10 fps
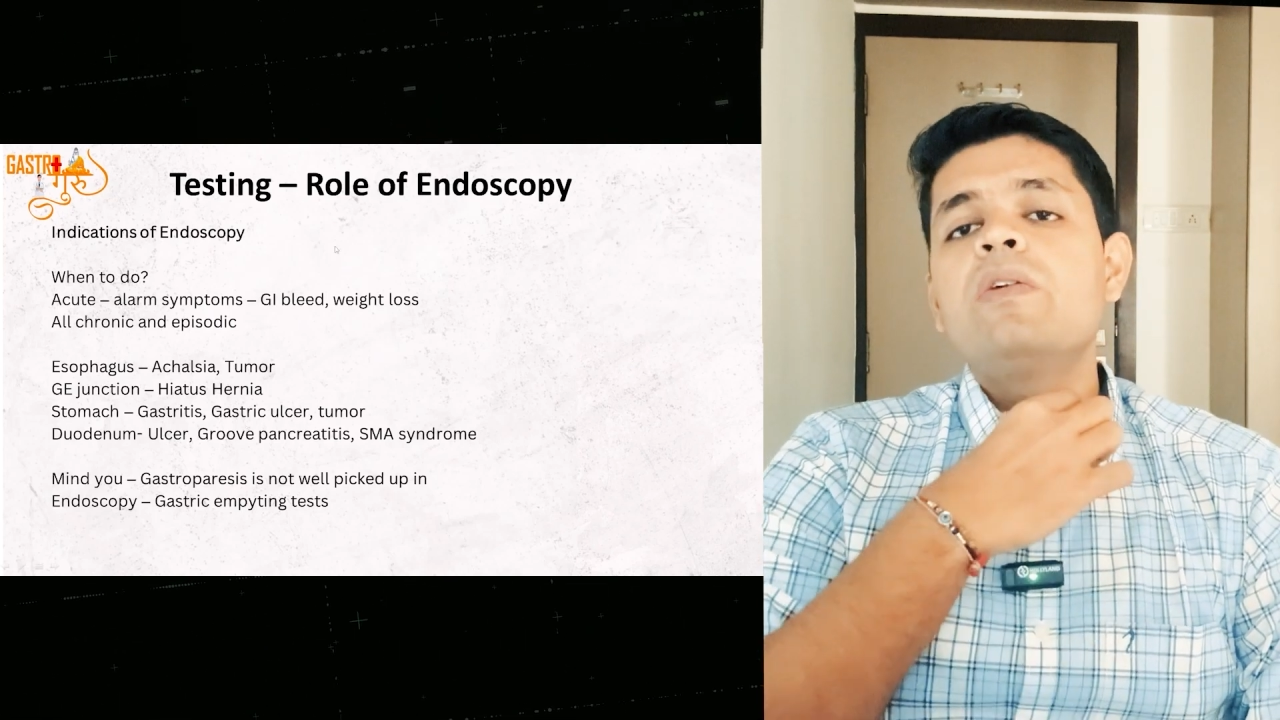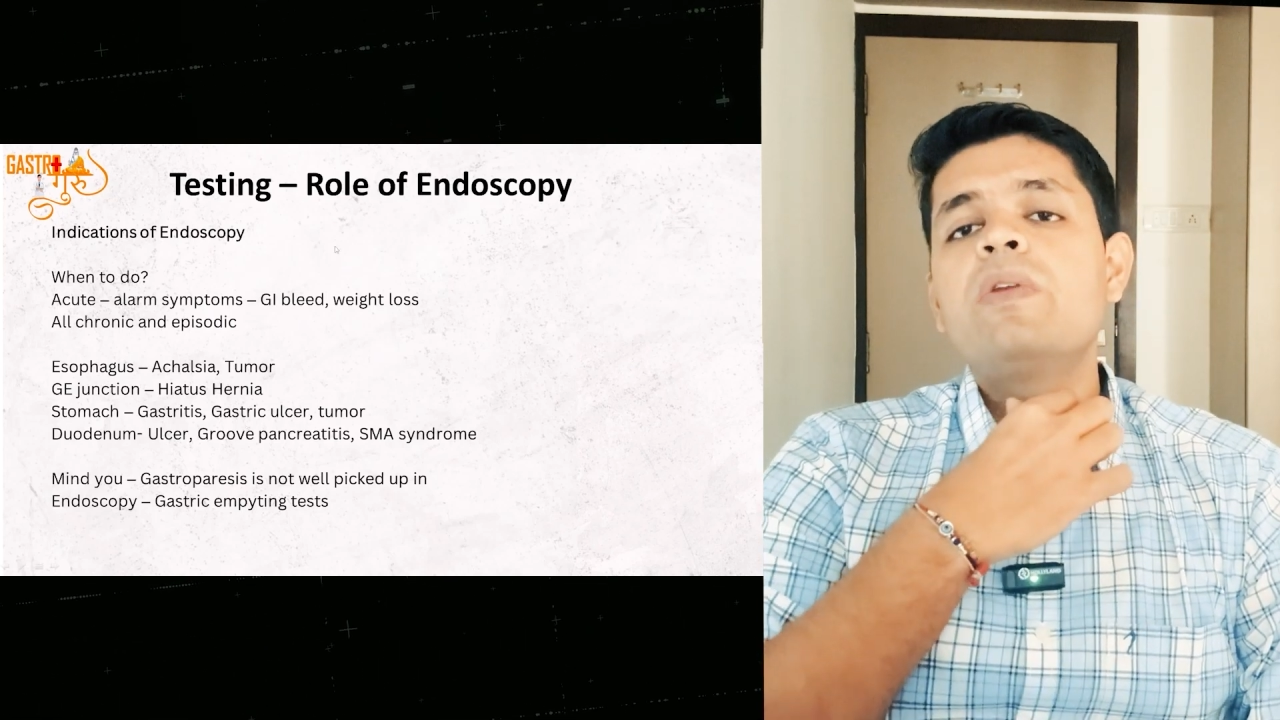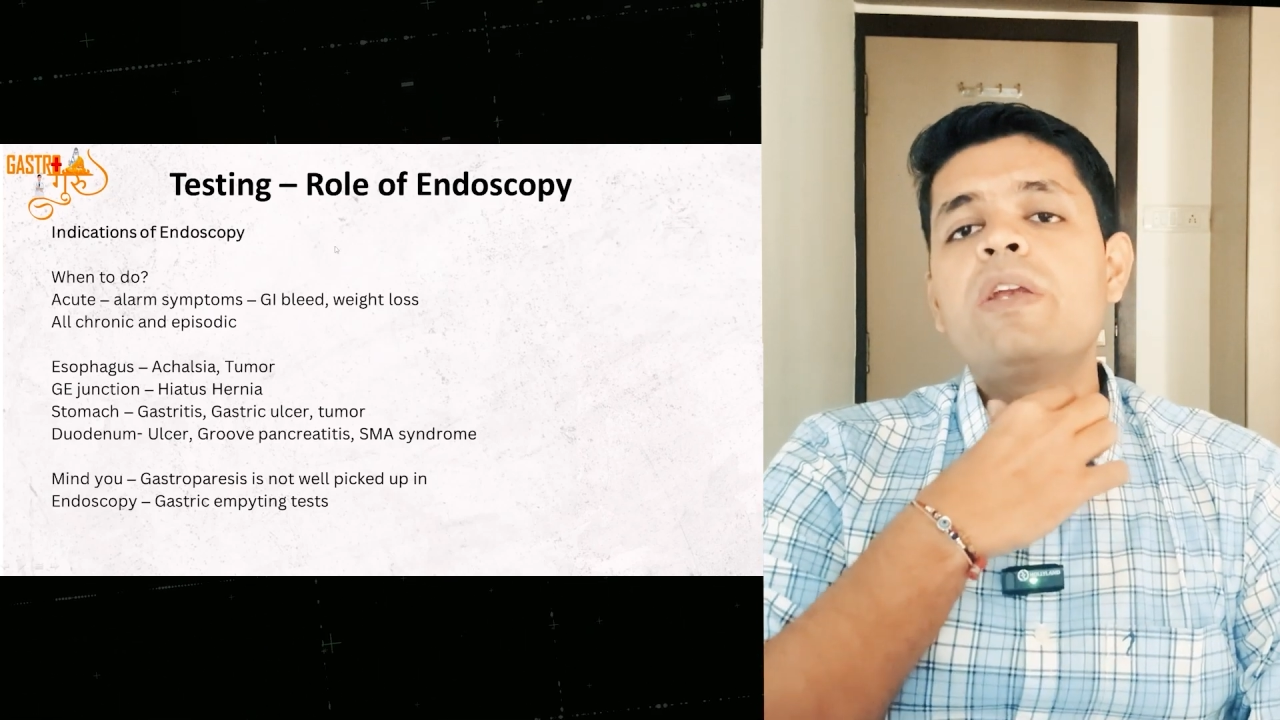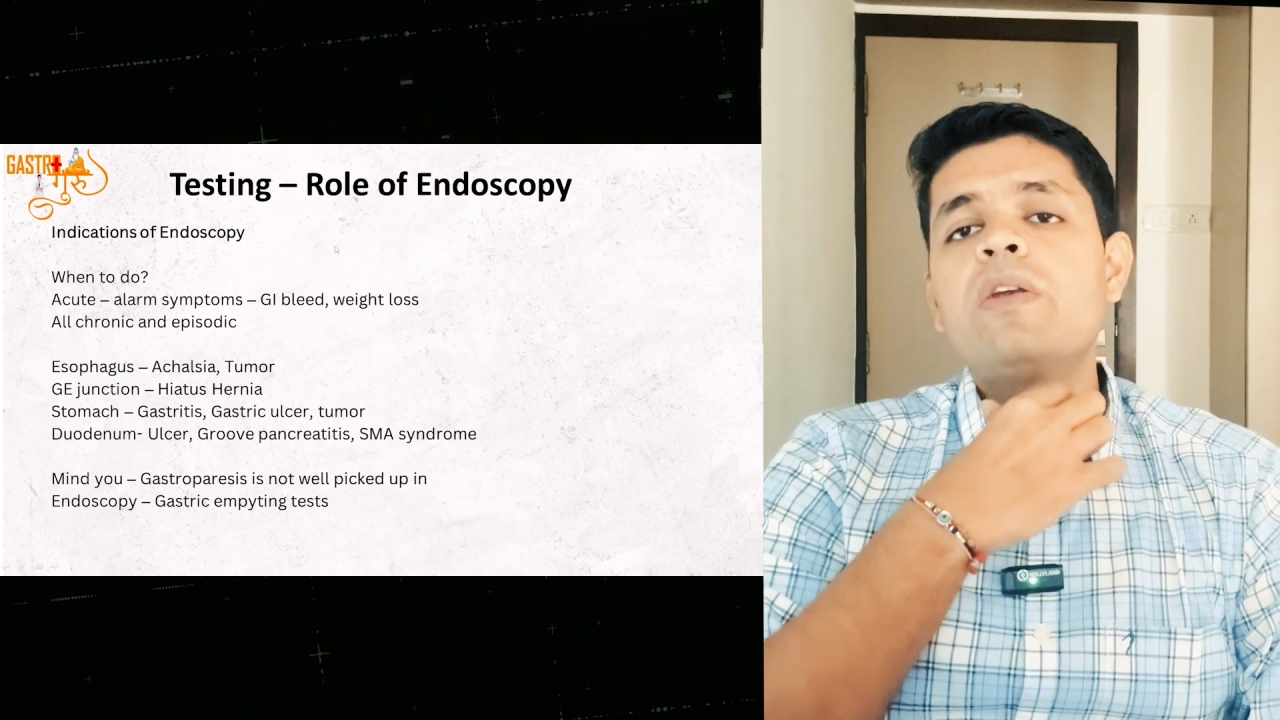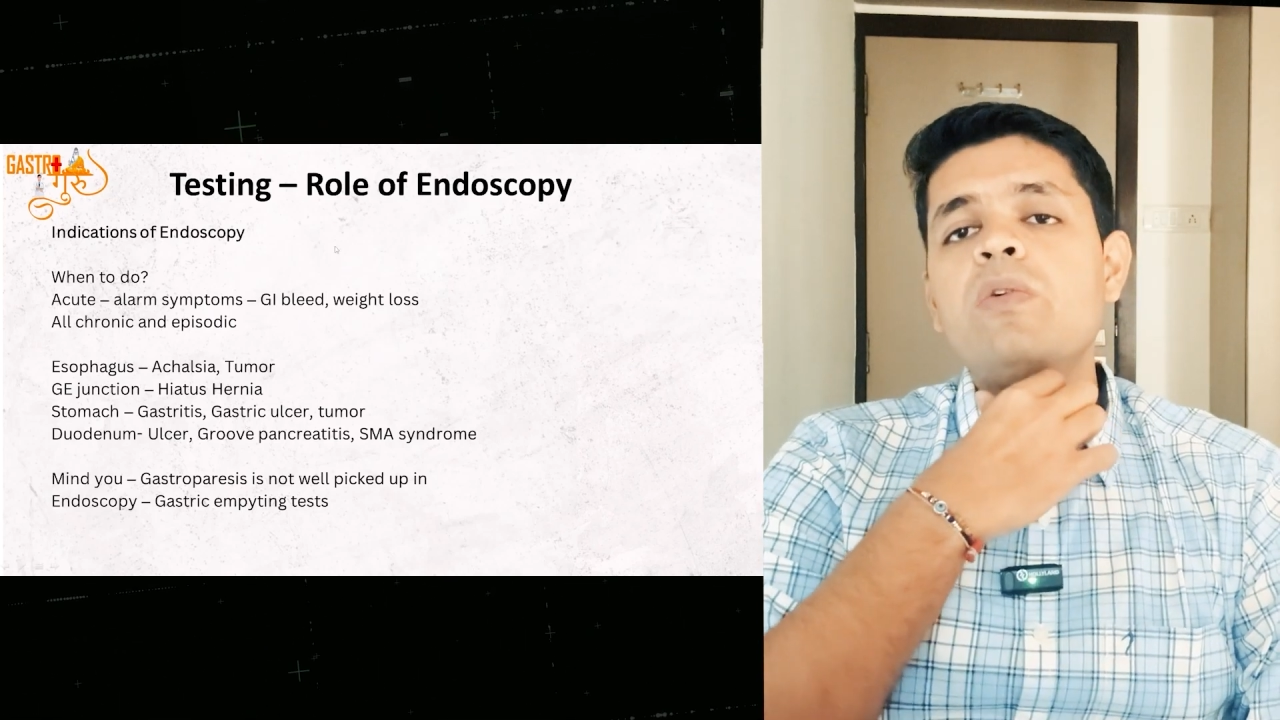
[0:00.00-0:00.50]
you
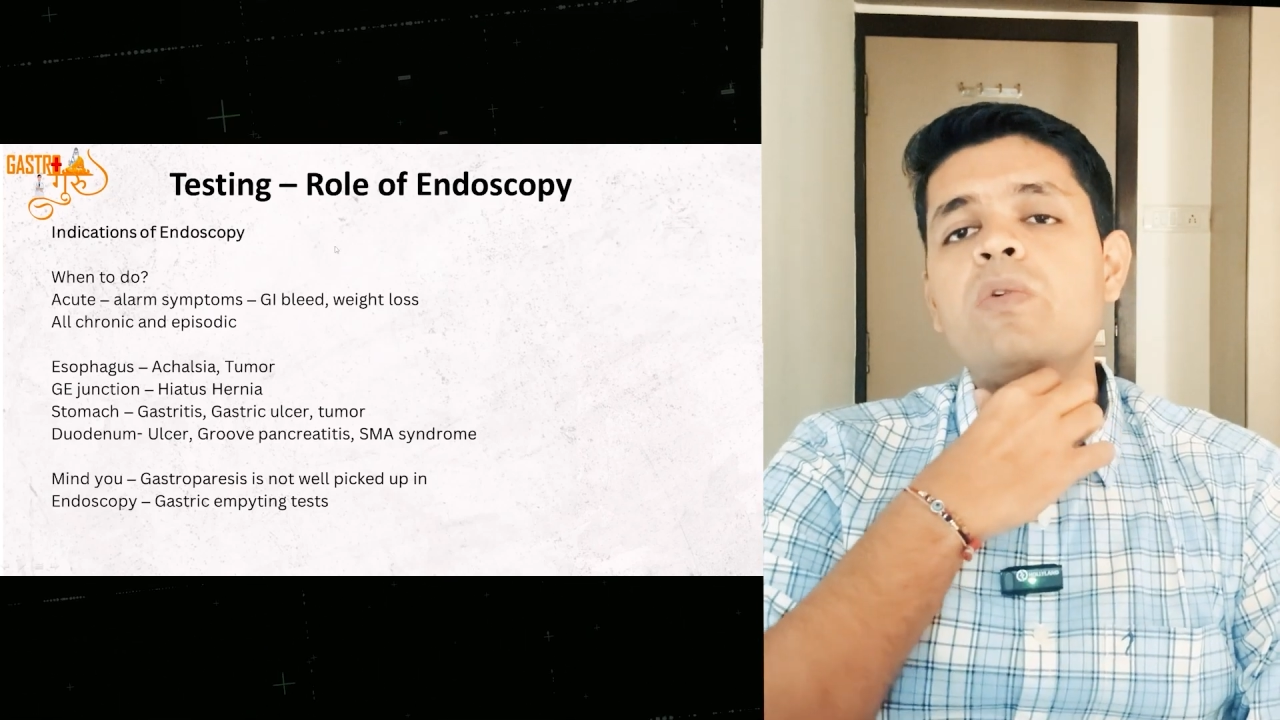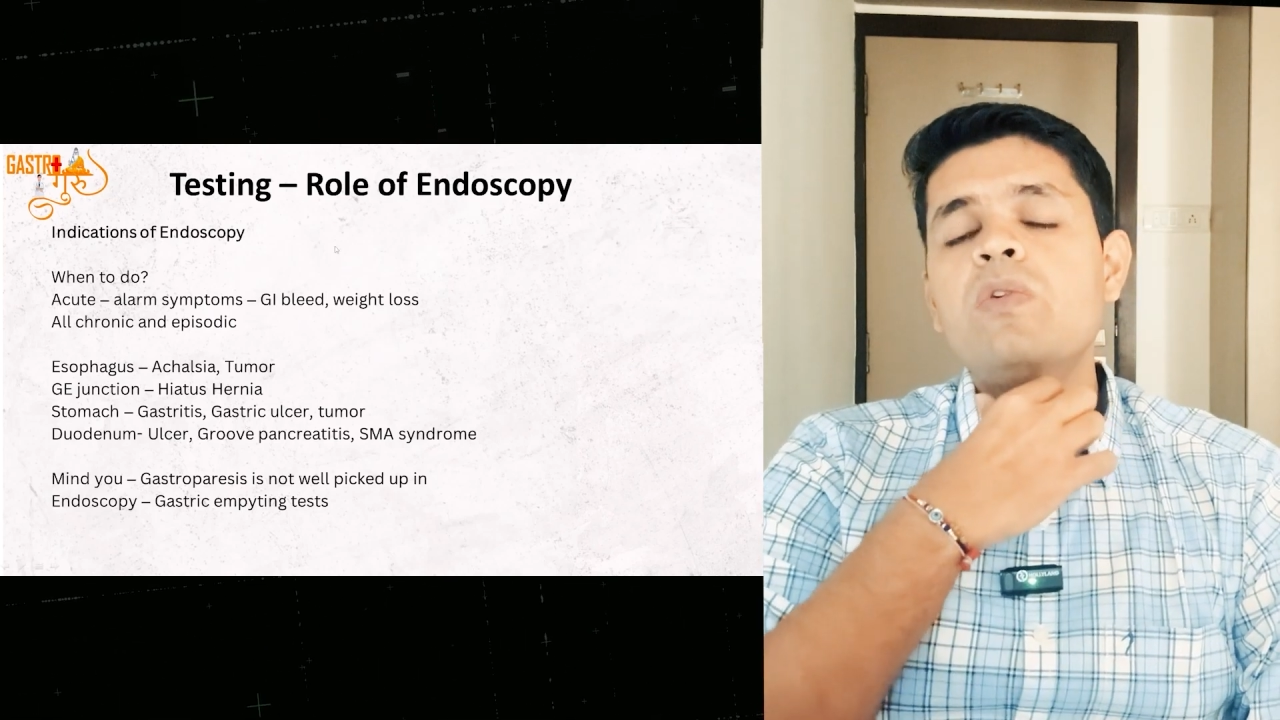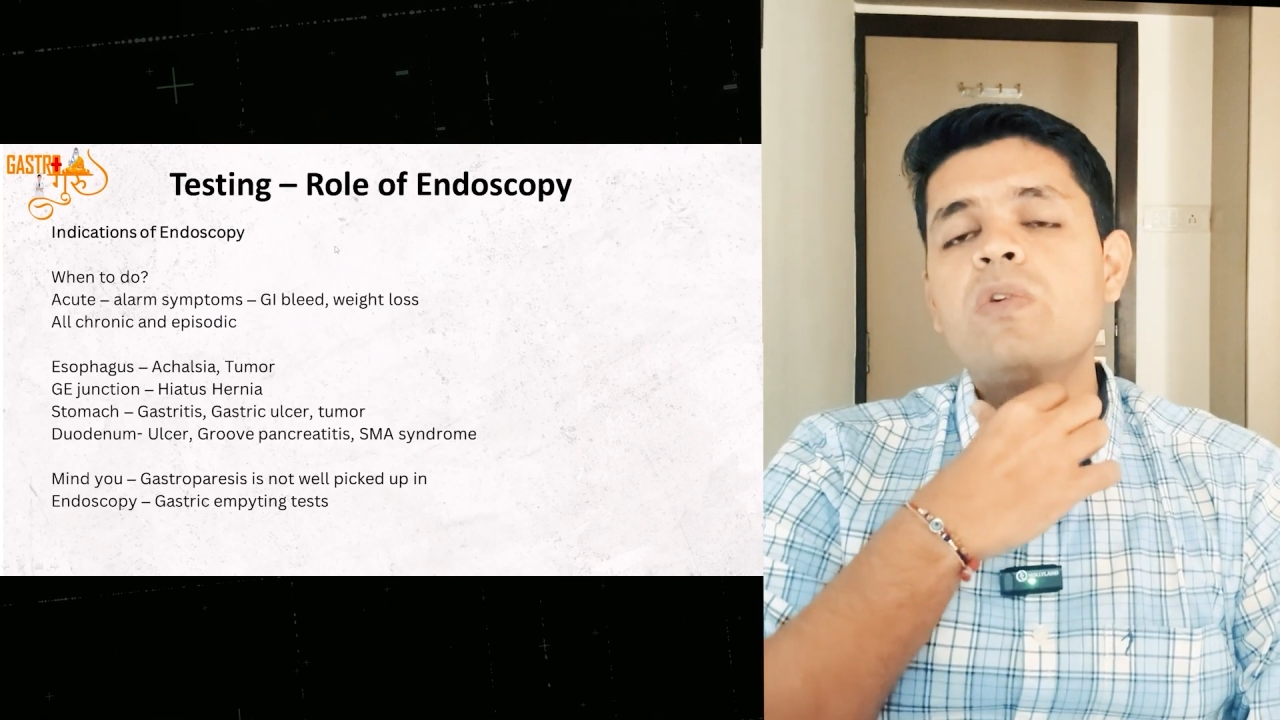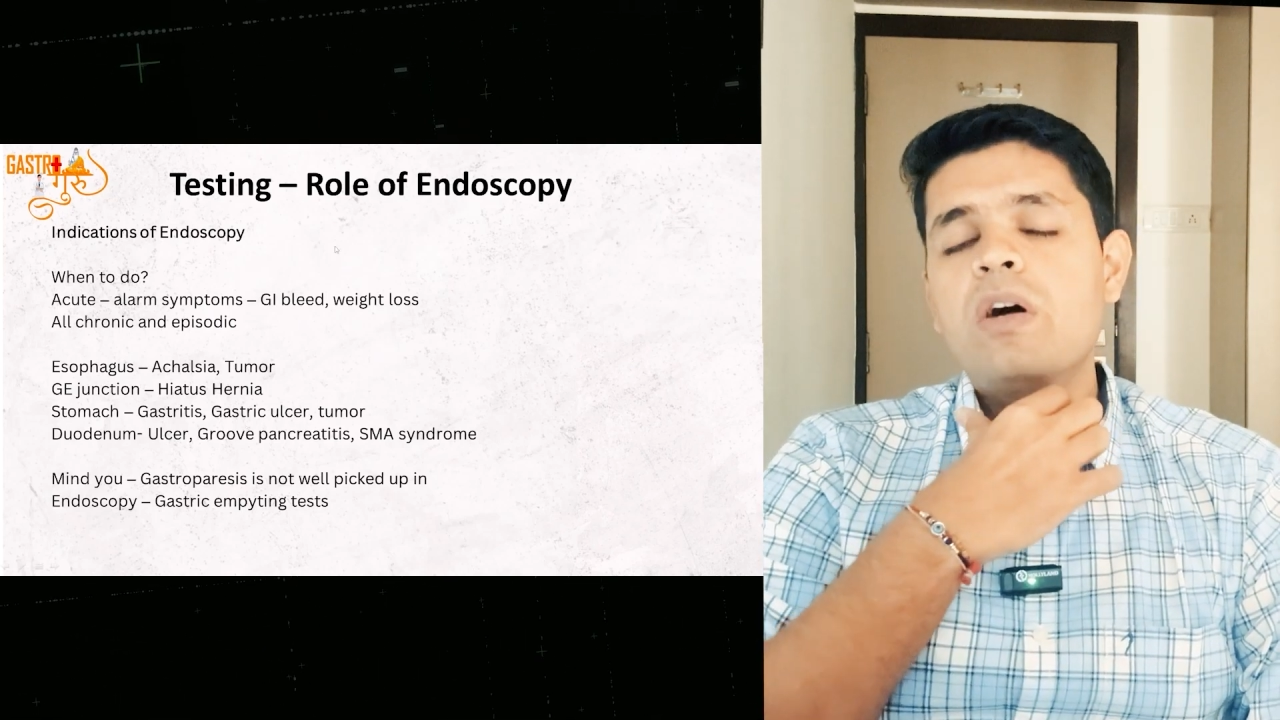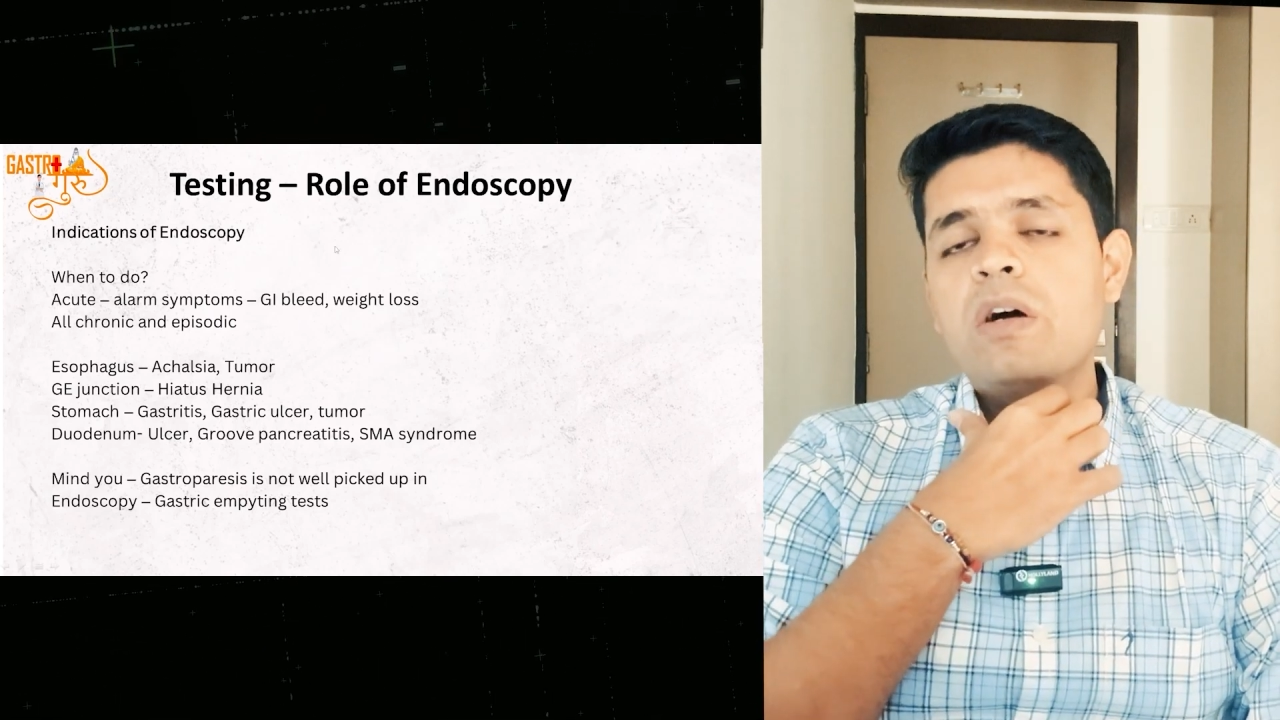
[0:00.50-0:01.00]
need to,